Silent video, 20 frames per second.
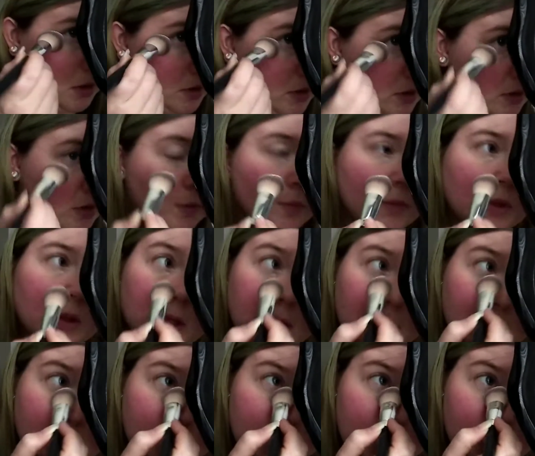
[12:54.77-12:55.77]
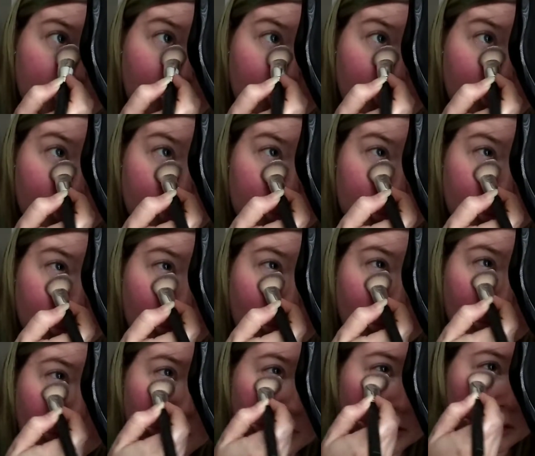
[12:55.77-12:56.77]
So I hope the light's not too
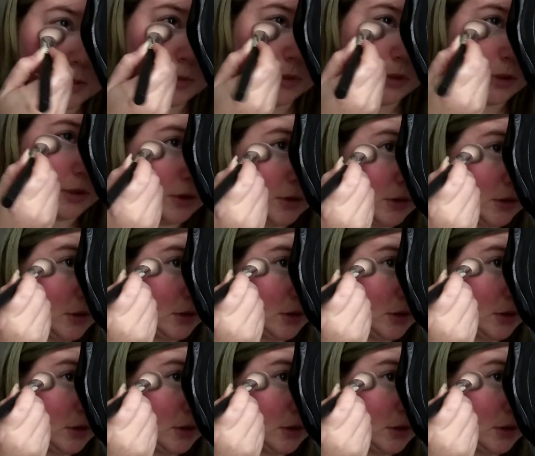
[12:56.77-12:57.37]
harsh, but